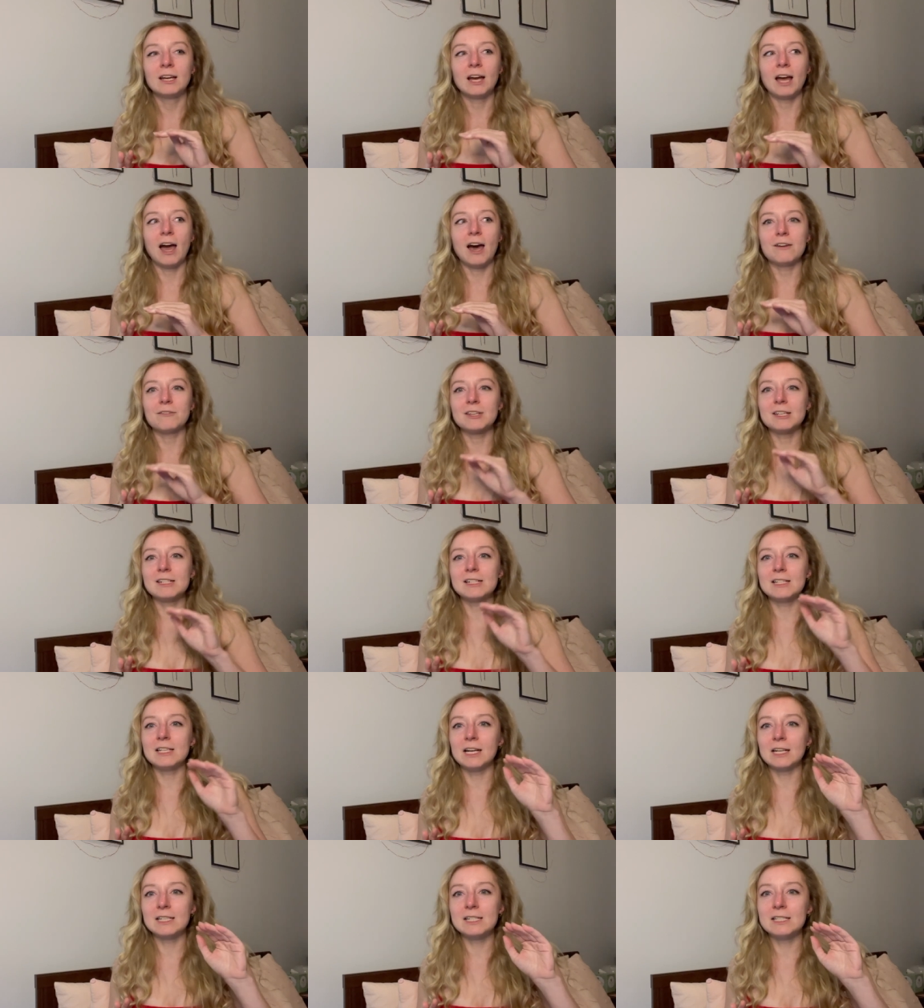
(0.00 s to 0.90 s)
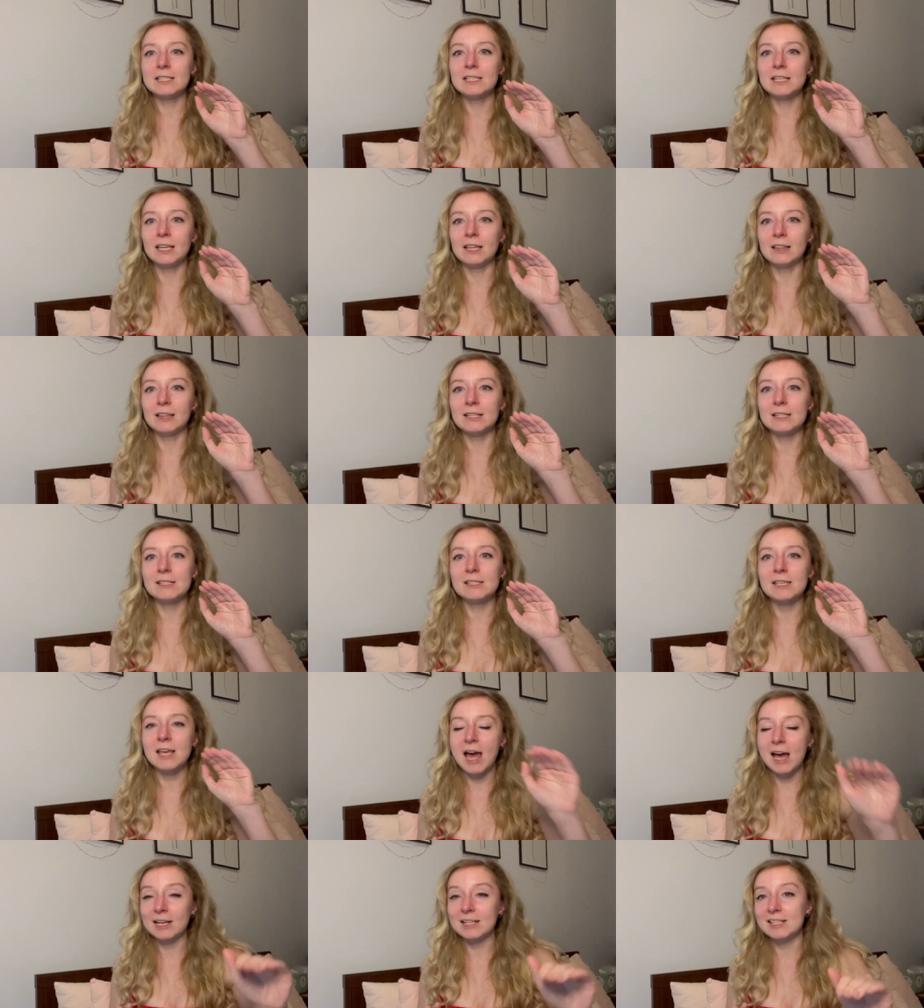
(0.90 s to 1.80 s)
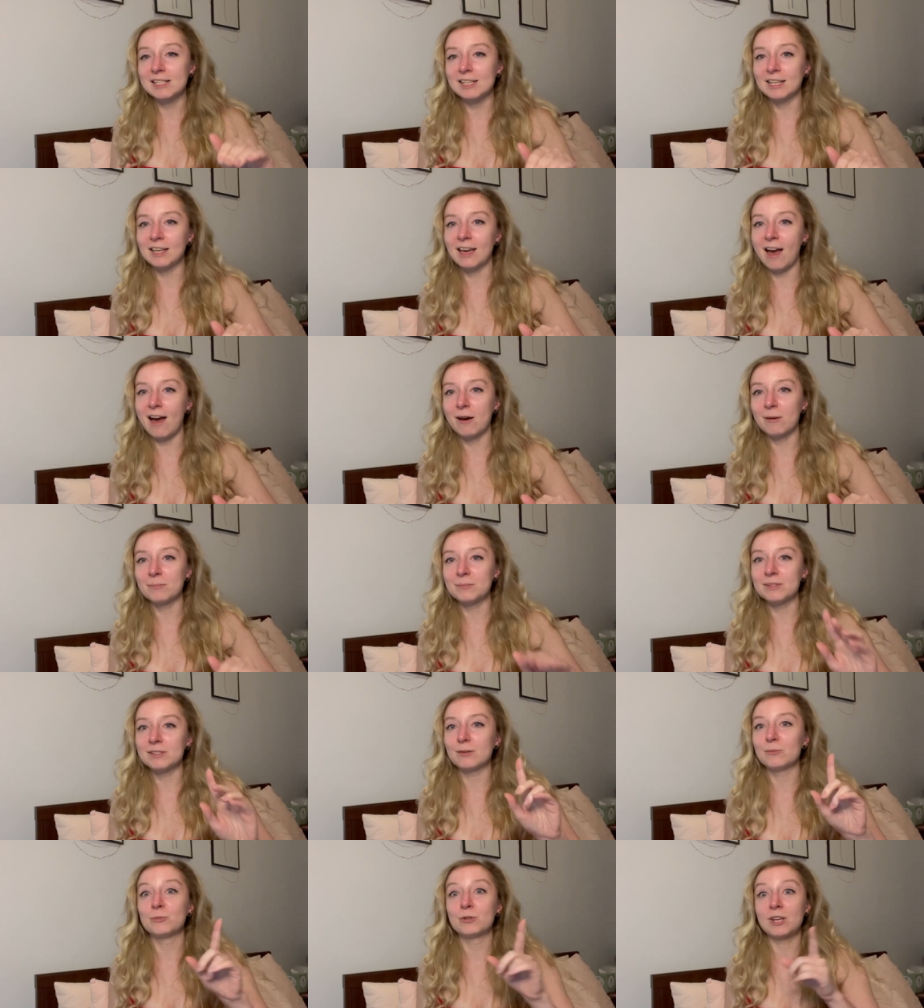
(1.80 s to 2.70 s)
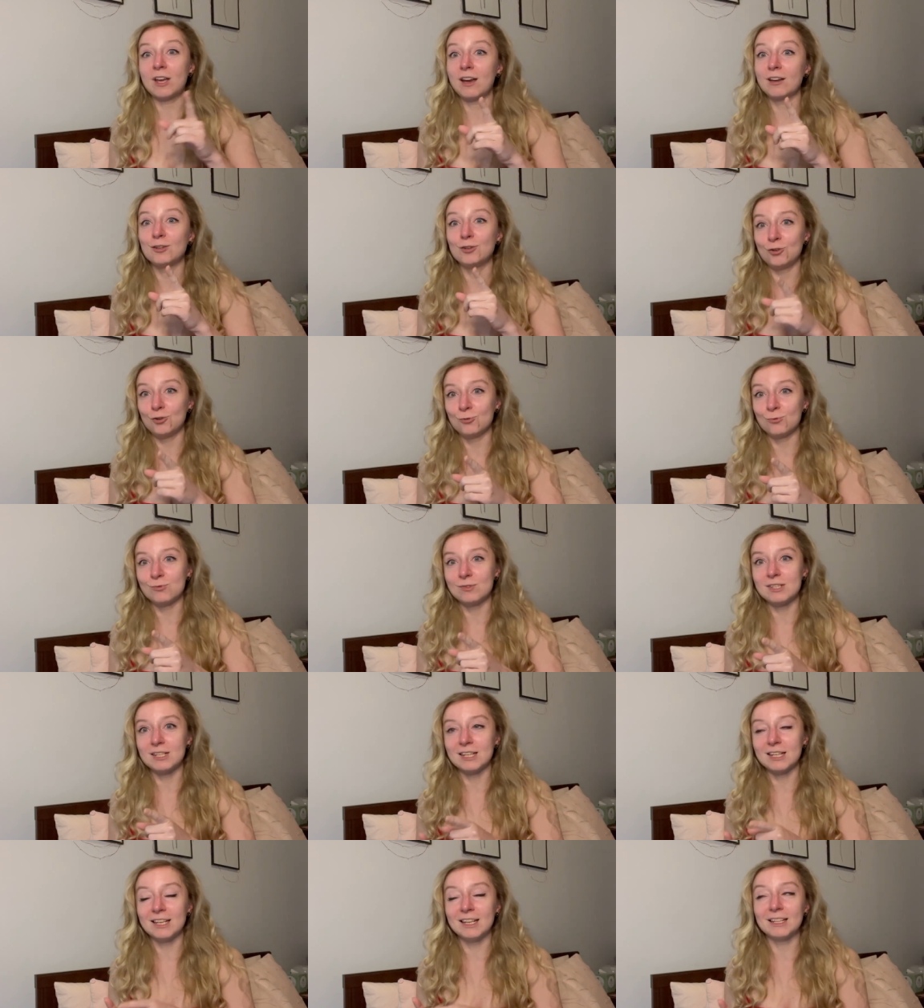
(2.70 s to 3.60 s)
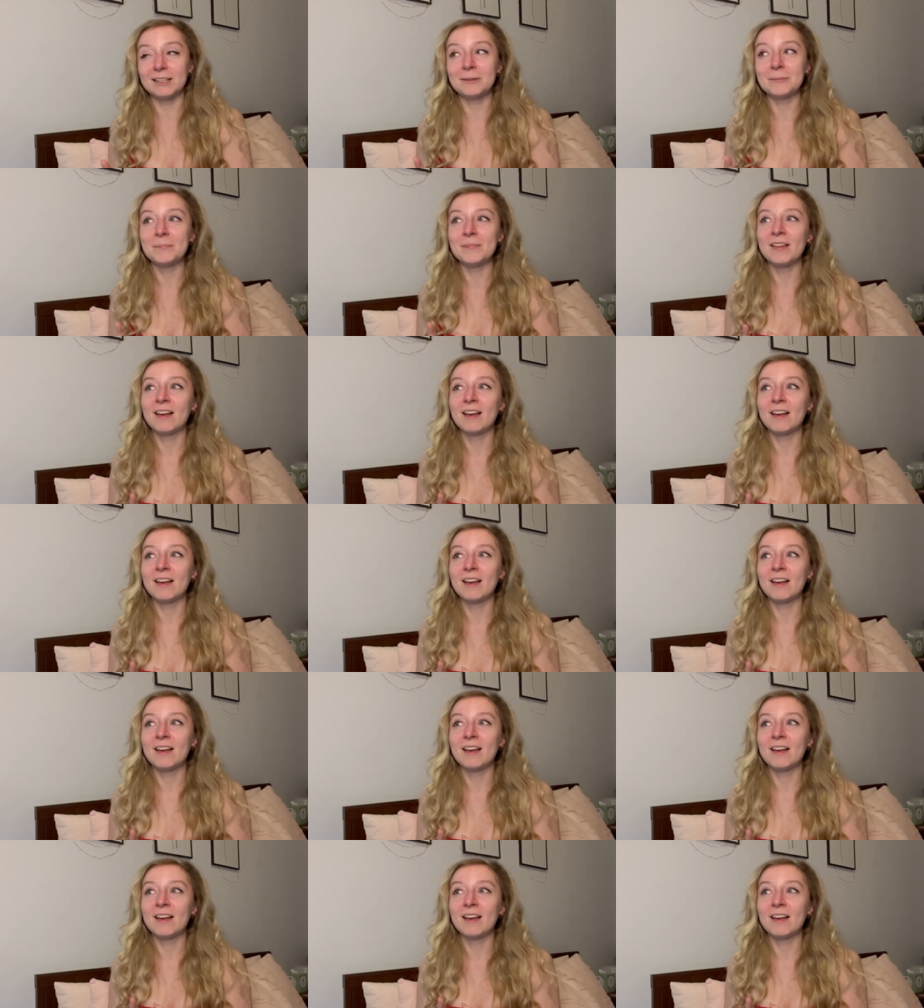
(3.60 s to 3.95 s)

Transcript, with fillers: having sex in the taxi cab somebody i knew did it